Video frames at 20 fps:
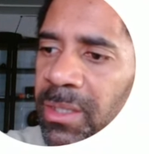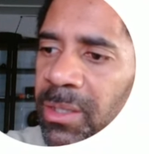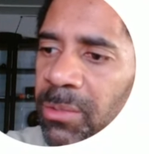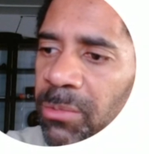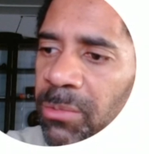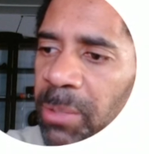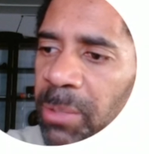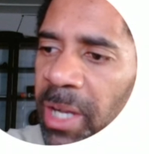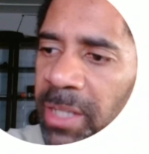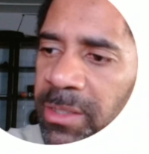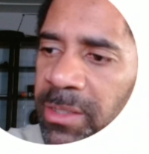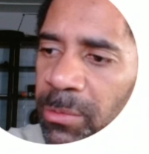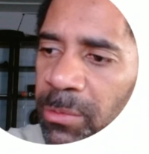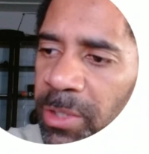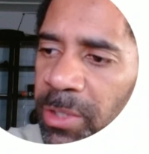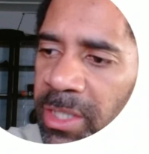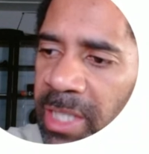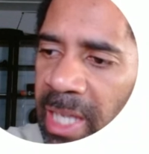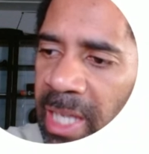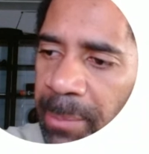We're about to
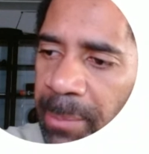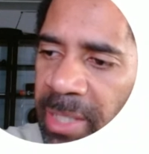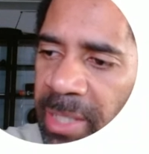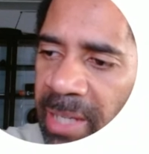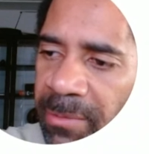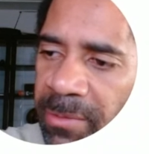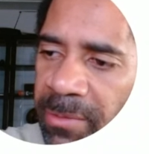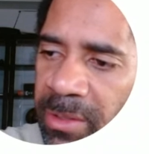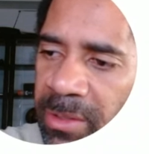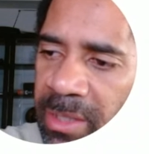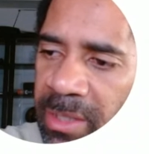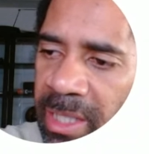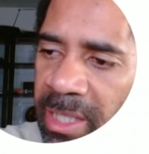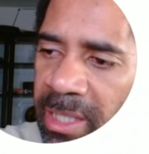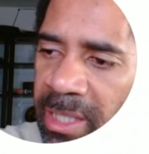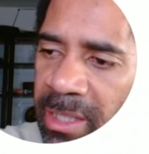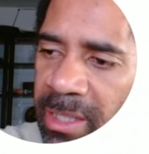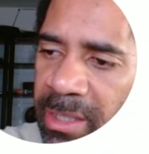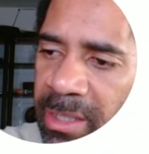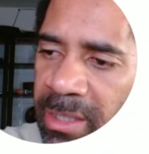recap
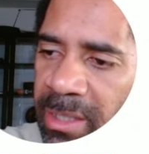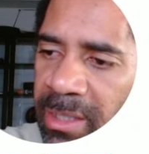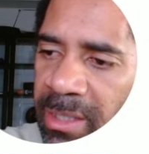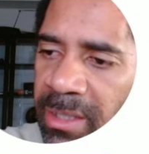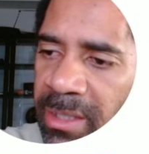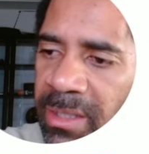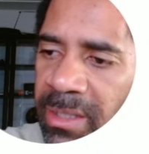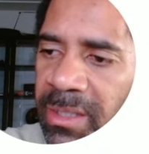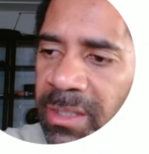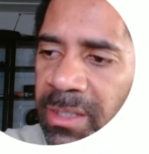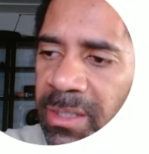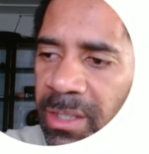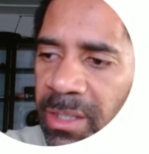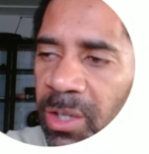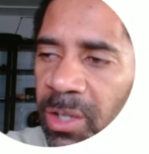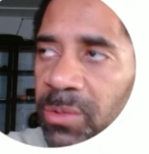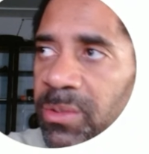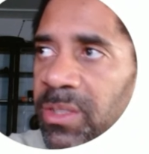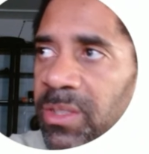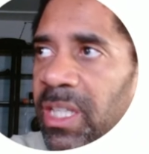everything
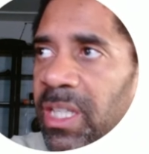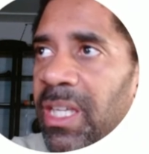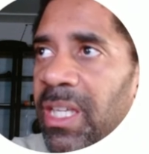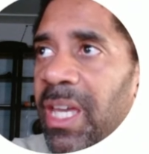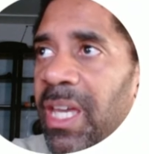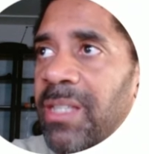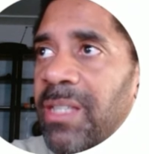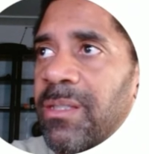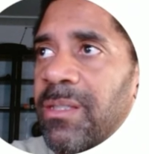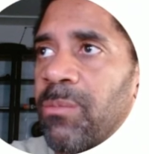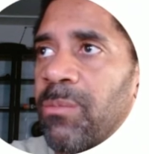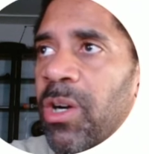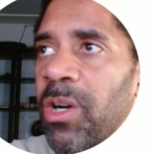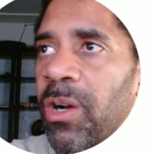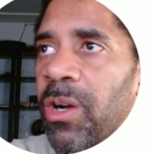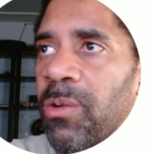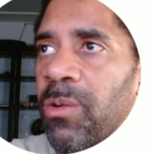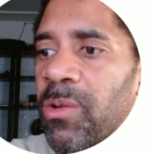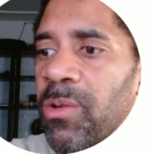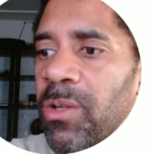on day 8
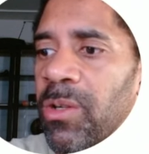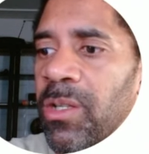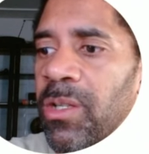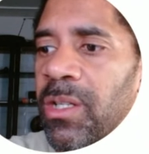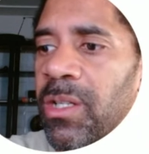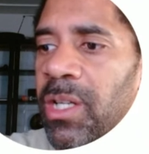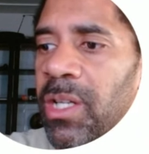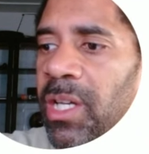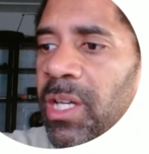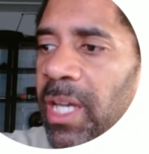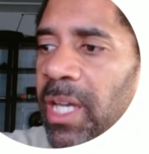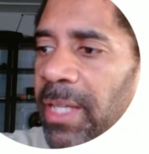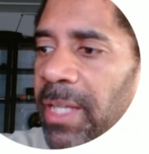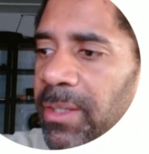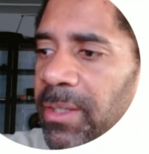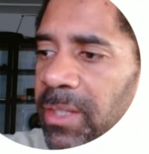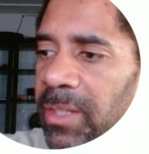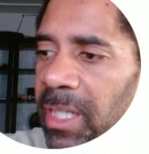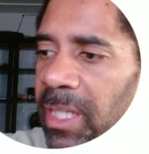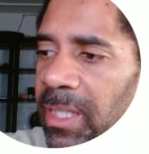tomorrow.
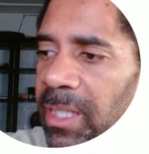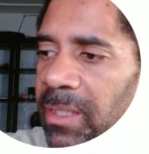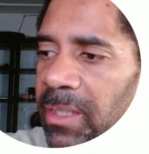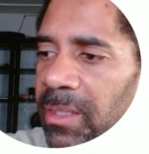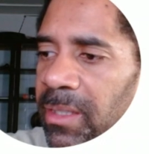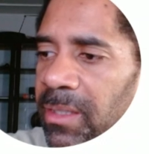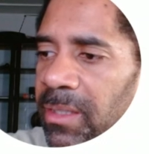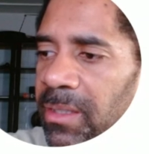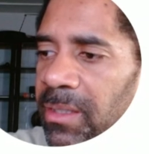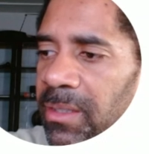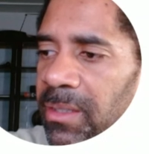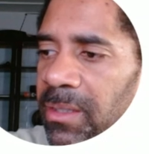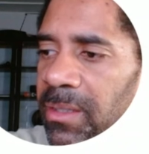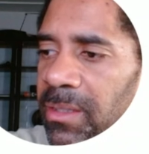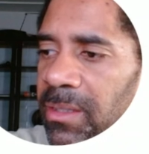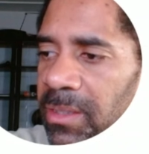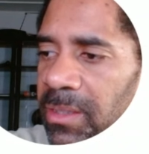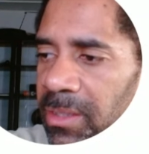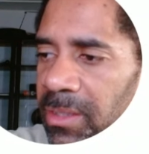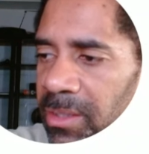And then
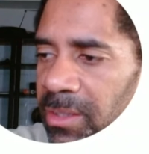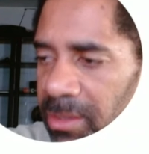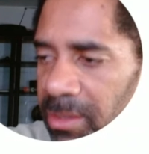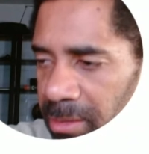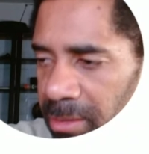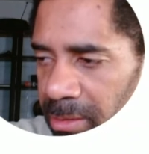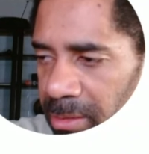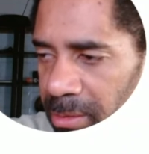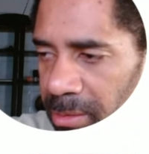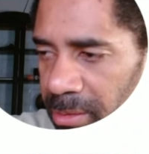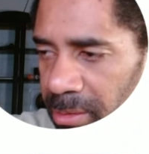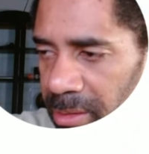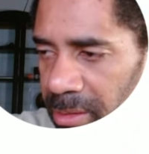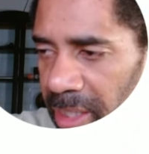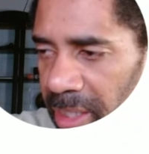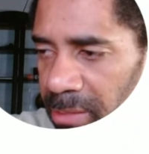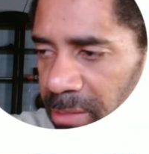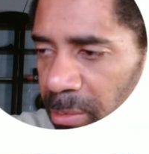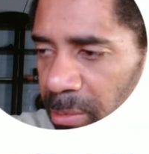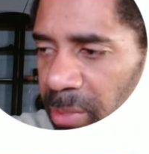
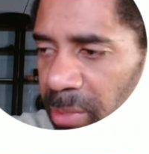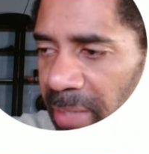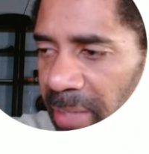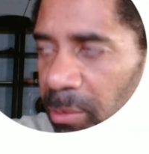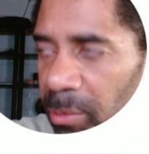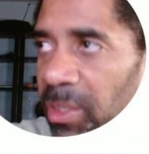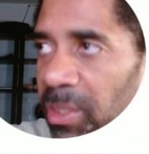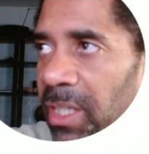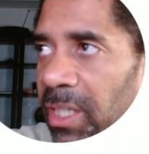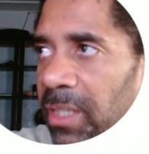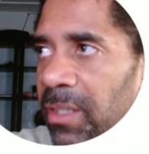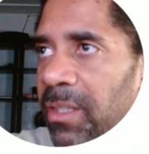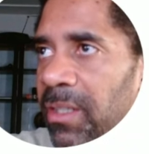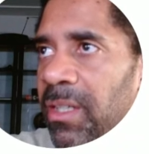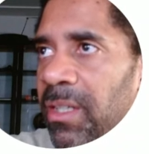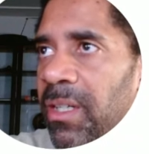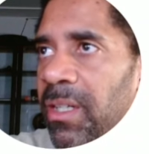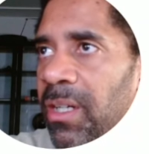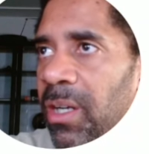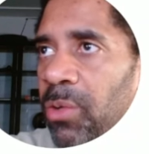that's whenever we're going to
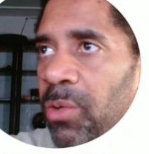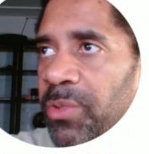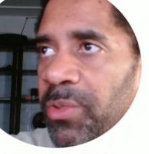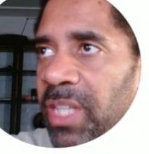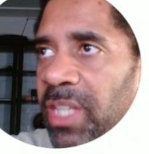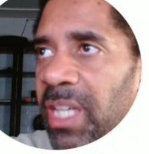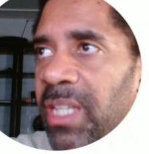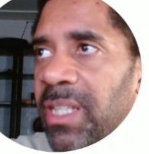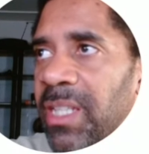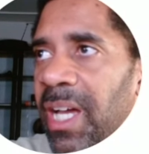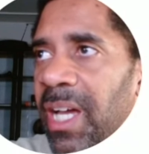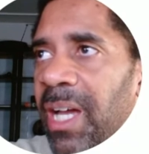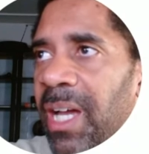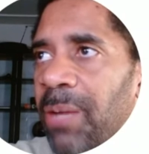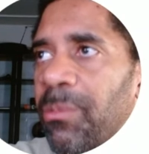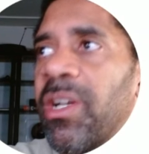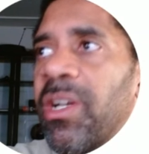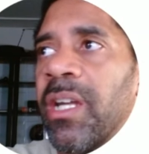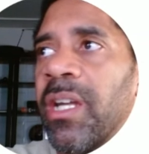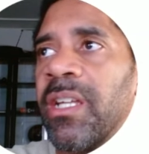On day 9,
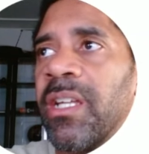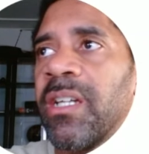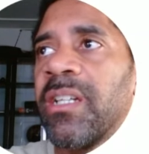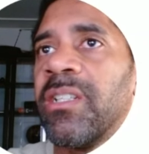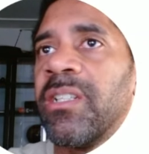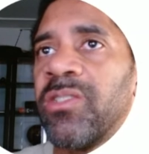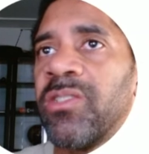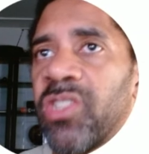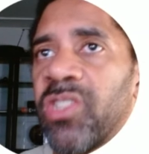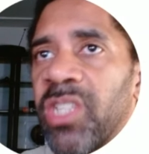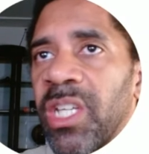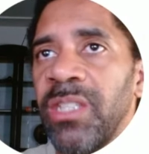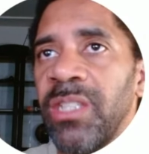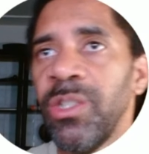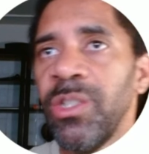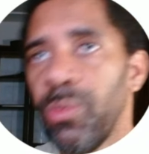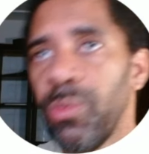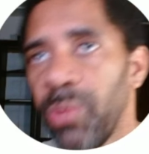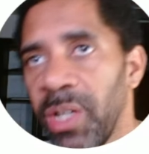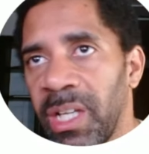we're going to
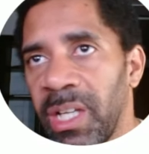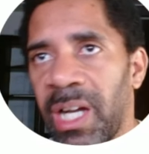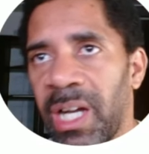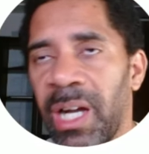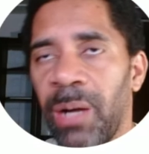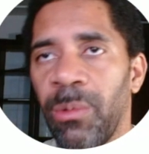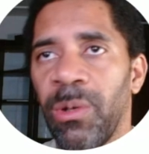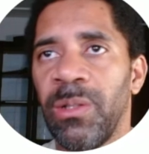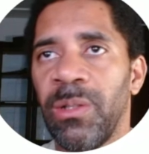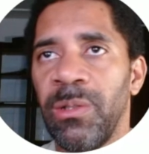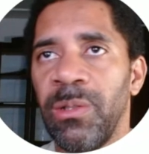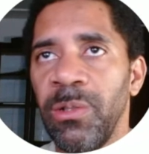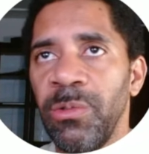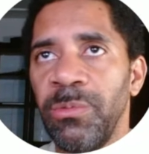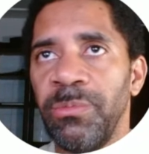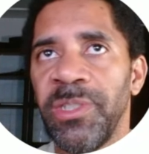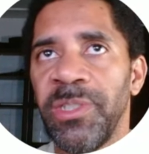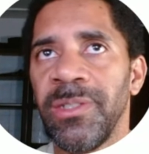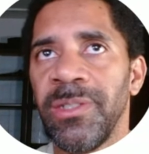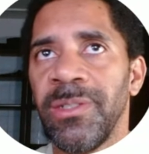continue with our
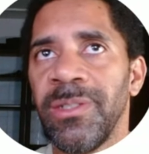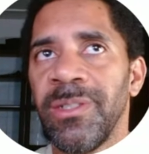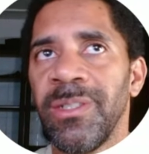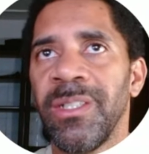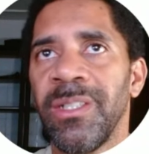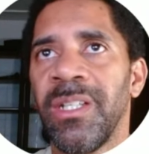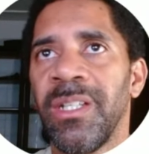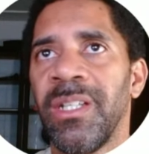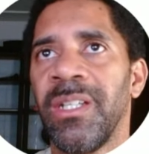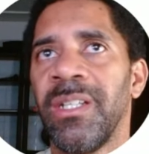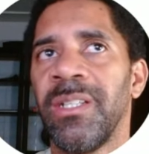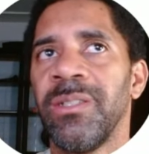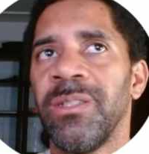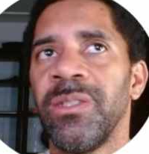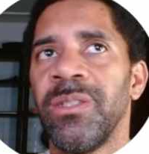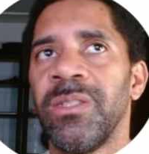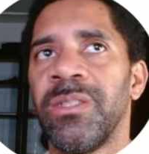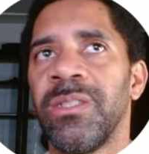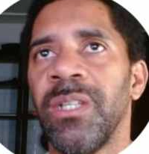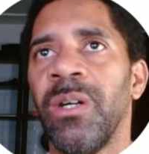loops.
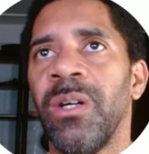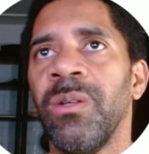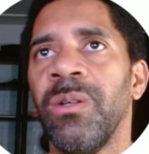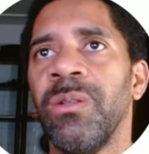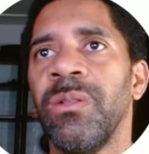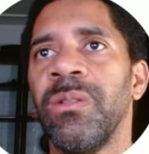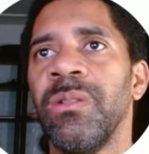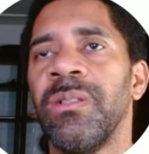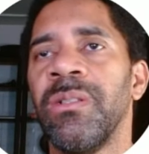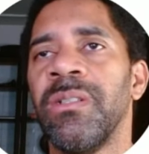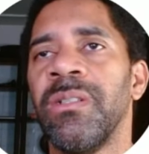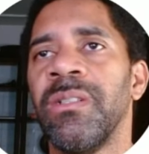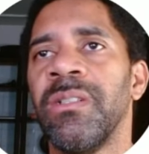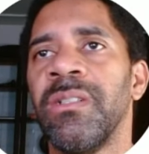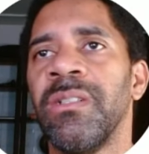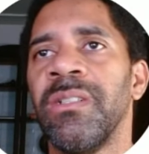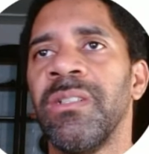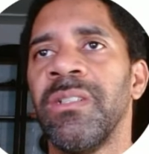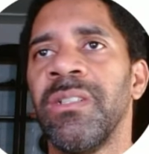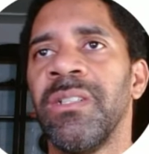So
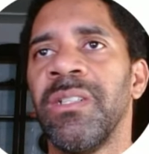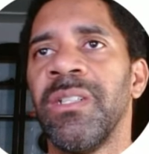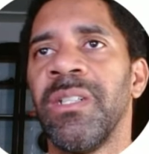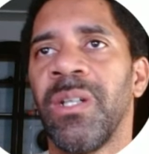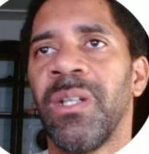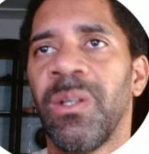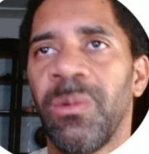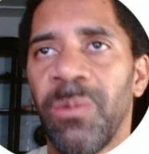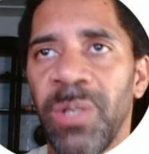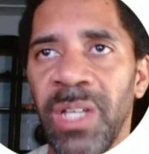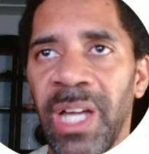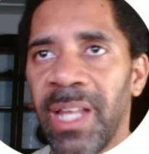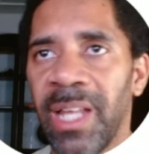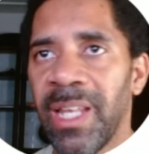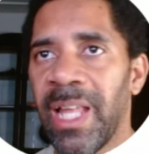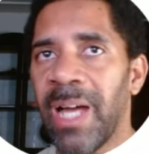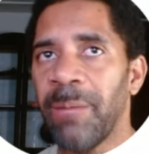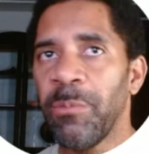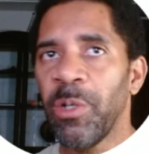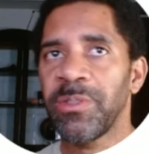we got a
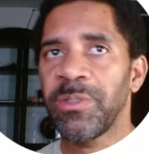lot more